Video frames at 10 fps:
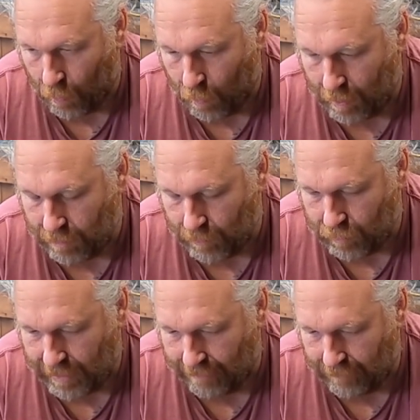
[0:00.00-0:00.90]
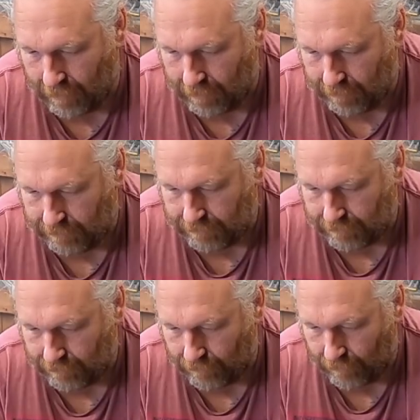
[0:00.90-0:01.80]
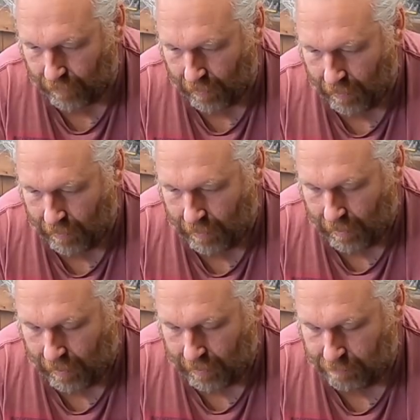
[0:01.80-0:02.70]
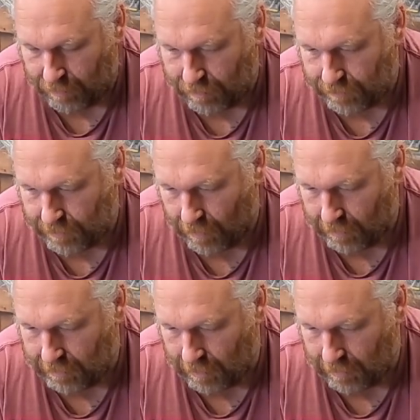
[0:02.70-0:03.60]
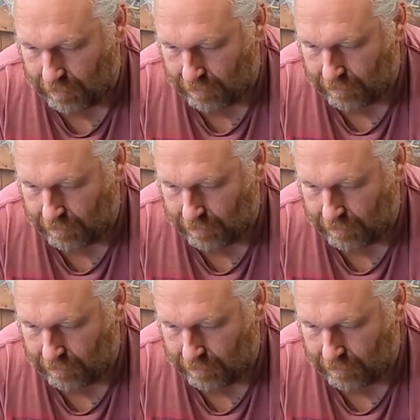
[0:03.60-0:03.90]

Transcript: weld them all together, and then put some sides on,